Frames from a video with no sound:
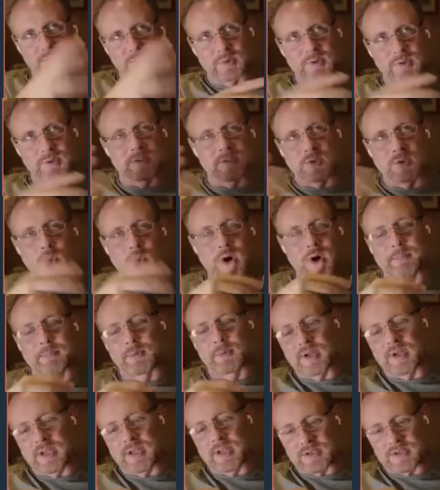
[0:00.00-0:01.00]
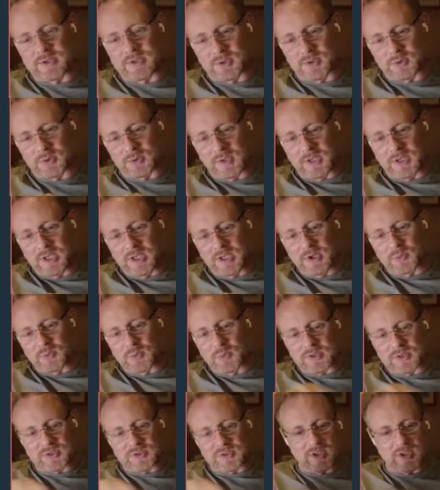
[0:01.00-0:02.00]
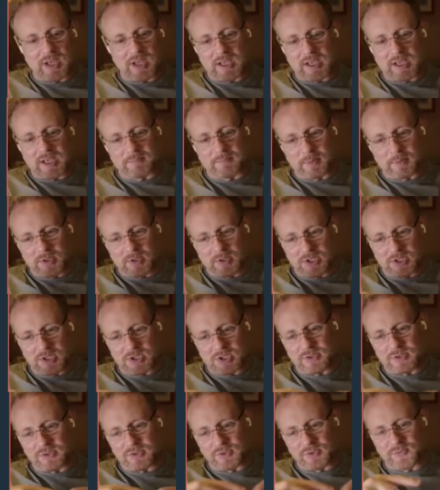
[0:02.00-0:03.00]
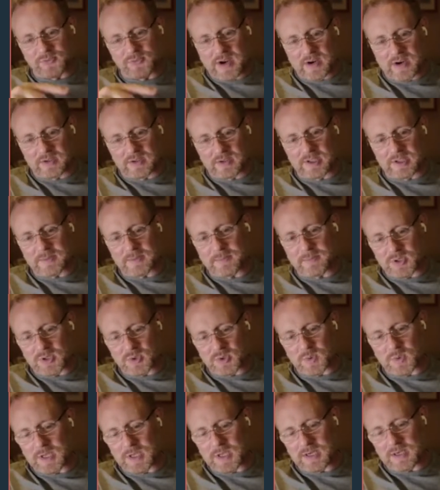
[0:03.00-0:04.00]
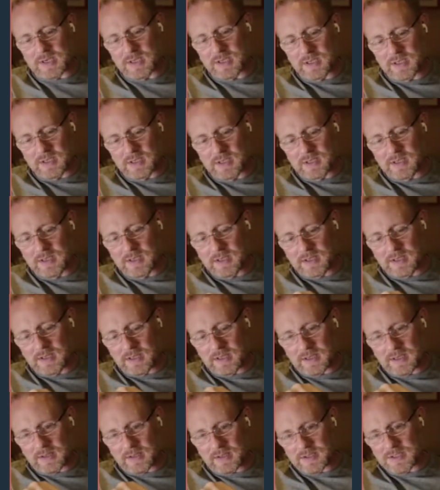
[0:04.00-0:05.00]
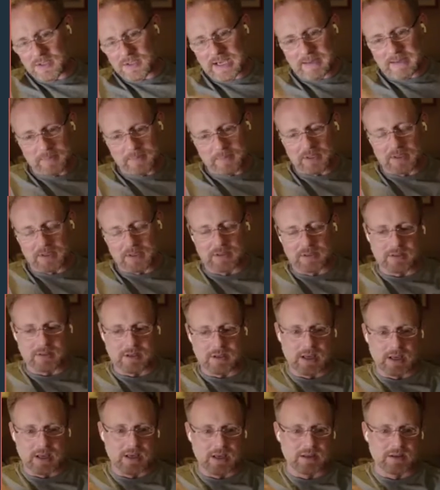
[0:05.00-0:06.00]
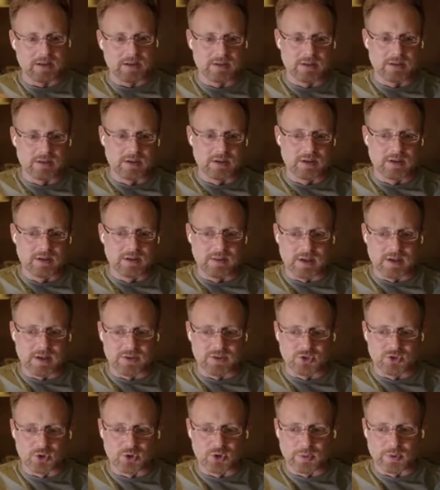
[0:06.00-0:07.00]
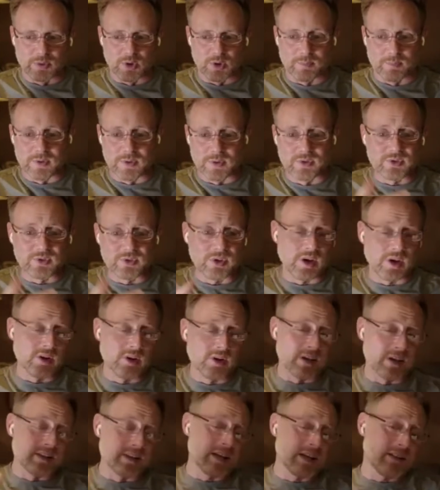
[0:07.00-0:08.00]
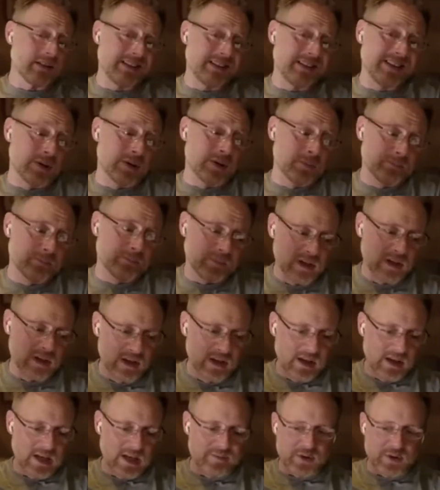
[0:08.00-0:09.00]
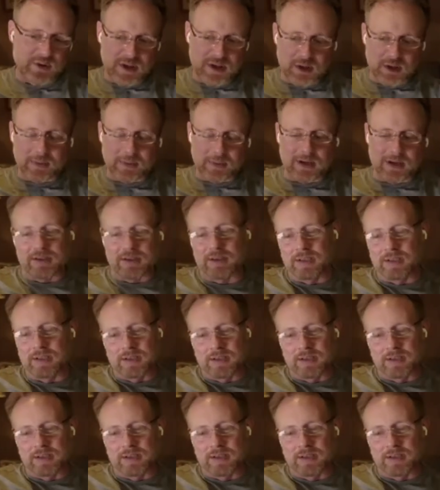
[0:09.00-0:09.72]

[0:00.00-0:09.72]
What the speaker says: would cooperate to reassign partitions fairly between the topic and the consumer group. This is all, and that, if you think about it,